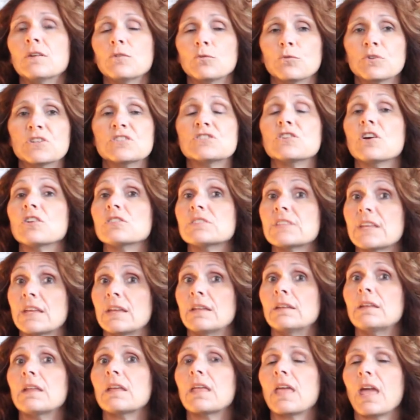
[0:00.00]
results
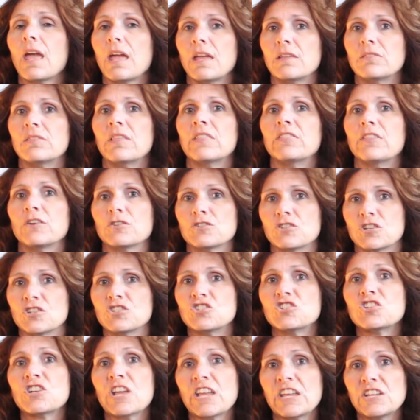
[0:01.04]
indicate that there's a
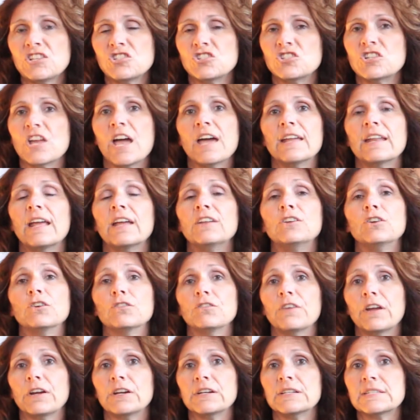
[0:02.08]
change yet and you're
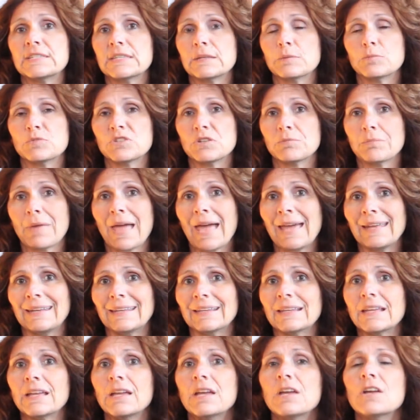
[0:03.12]
very
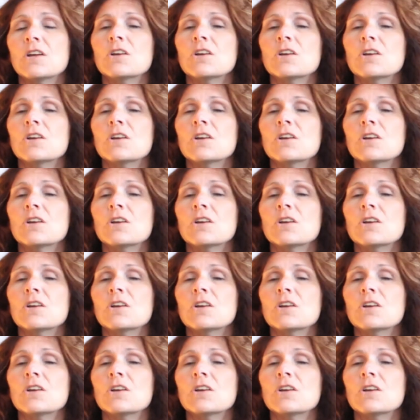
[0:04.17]
symptomatic.